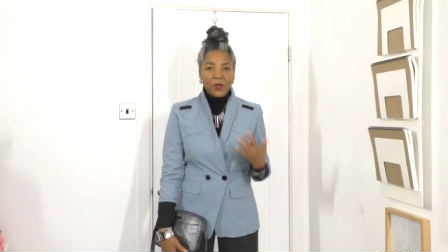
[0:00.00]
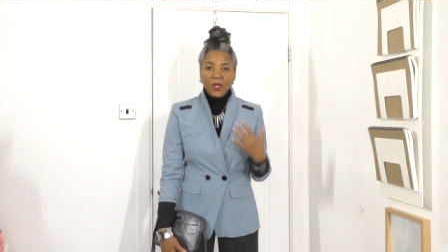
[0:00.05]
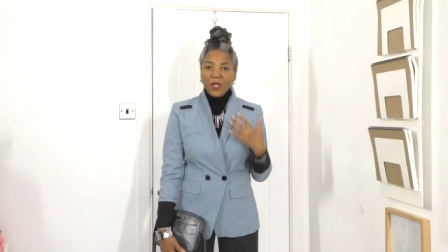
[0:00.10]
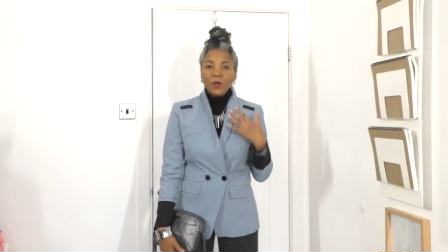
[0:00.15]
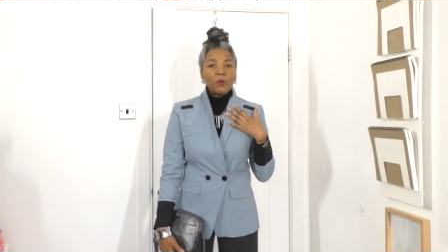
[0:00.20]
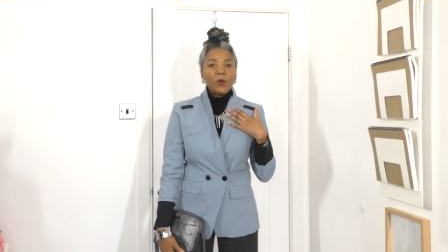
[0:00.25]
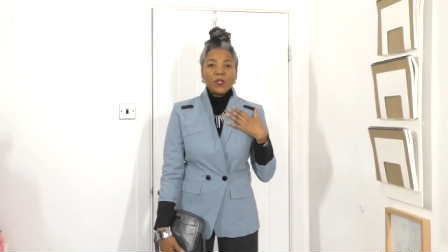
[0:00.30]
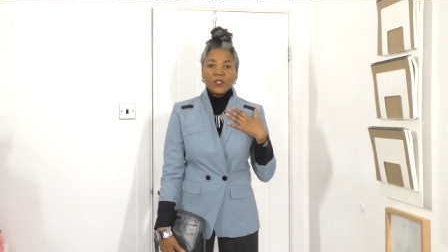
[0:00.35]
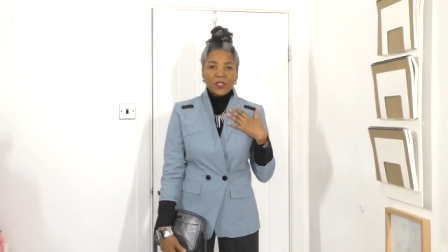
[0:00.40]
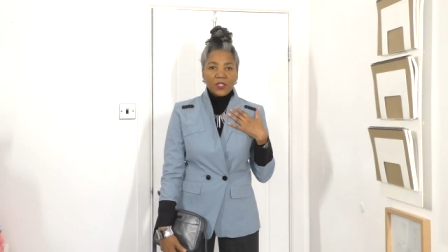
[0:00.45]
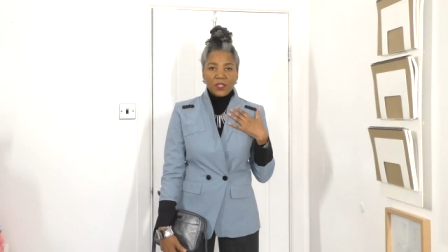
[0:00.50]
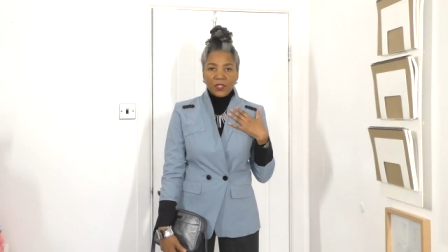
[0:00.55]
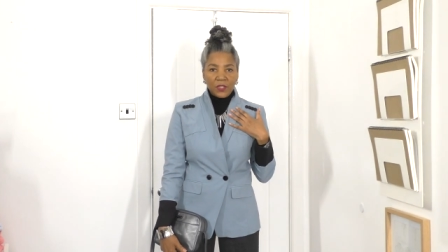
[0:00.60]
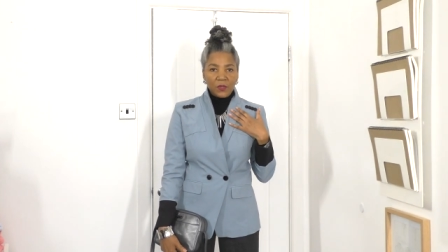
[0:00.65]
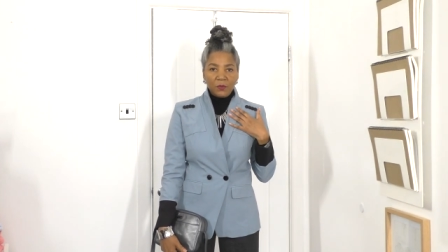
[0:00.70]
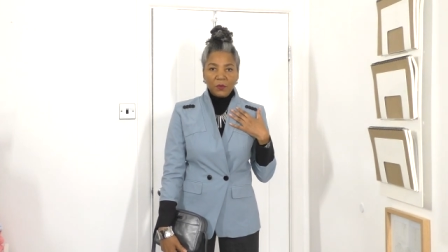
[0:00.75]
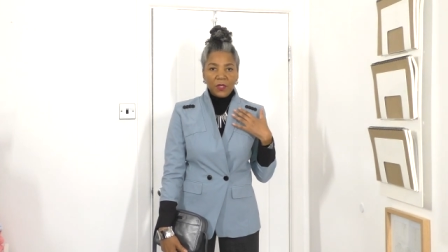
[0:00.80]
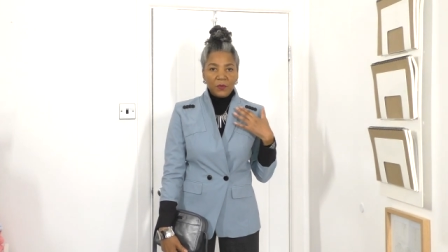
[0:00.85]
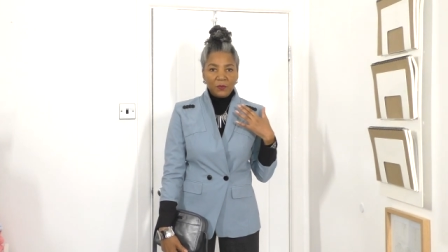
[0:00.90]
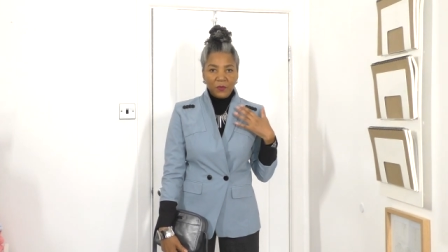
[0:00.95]
it wants to
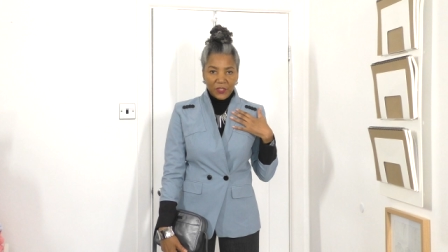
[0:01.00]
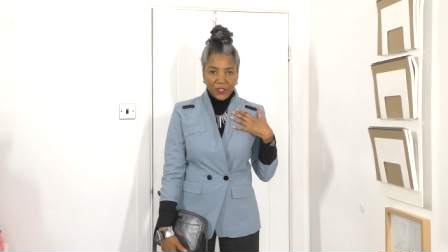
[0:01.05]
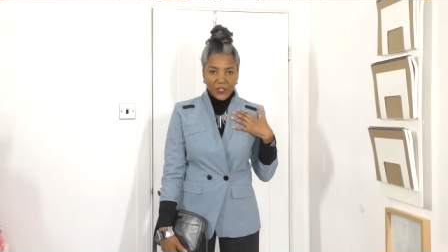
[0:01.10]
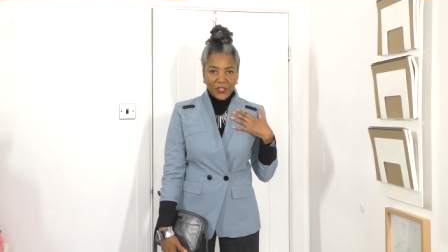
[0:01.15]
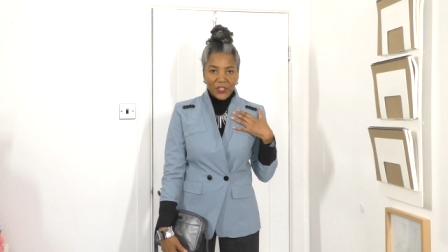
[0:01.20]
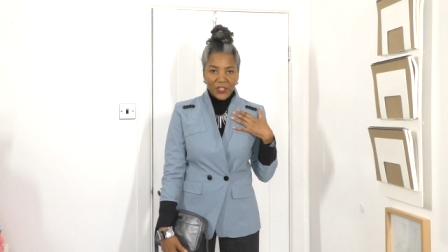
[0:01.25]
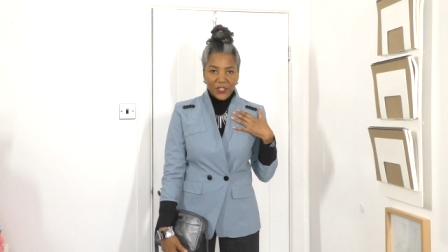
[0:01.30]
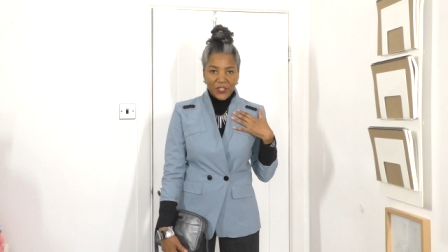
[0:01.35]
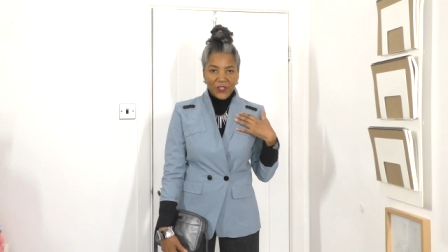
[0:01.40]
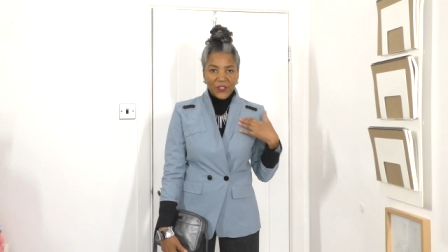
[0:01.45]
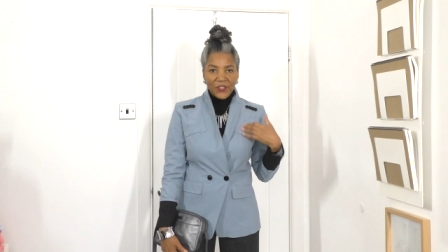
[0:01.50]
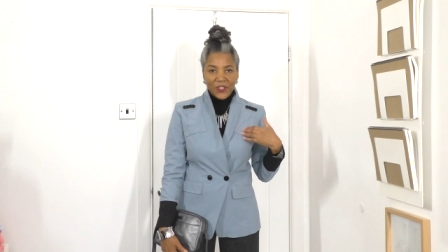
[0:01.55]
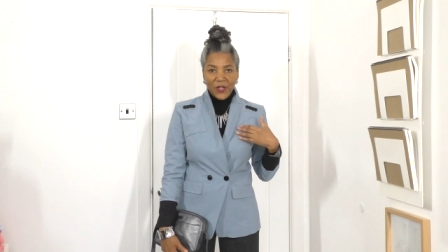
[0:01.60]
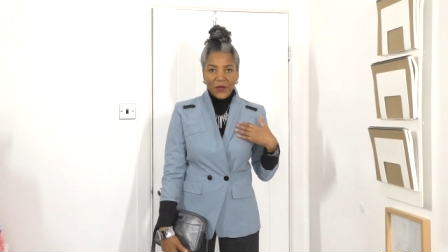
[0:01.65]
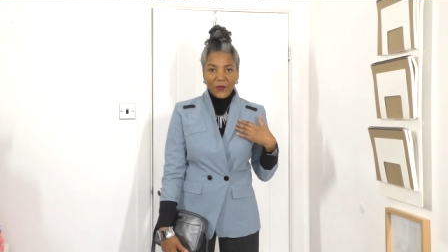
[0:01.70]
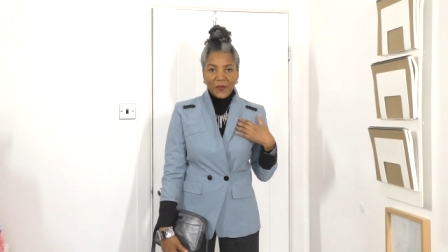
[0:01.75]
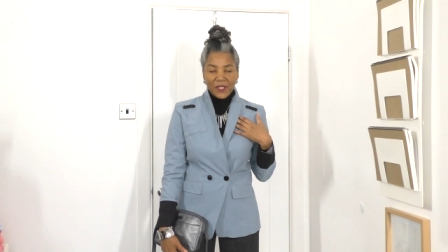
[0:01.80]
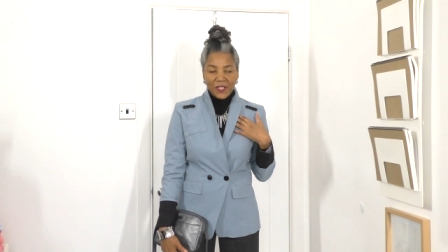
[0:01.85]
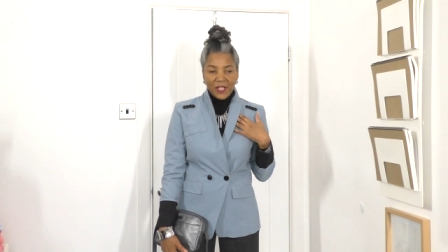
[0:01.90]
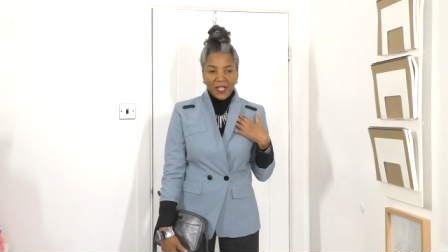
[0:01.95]
do what it wants to do,
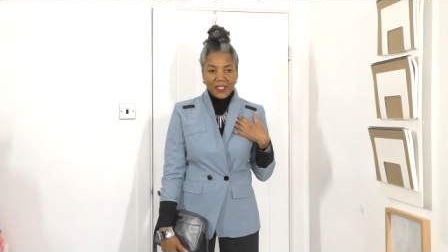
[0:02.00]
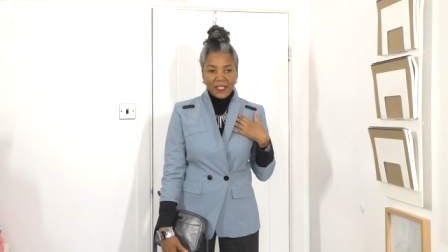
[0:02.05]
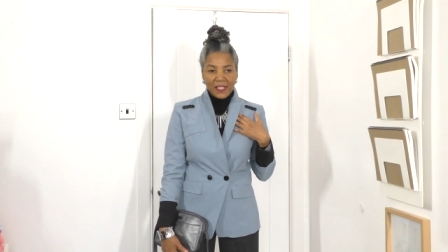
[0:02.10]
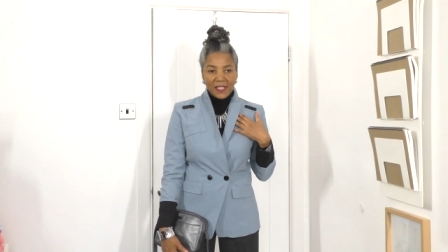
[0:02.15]
so it's going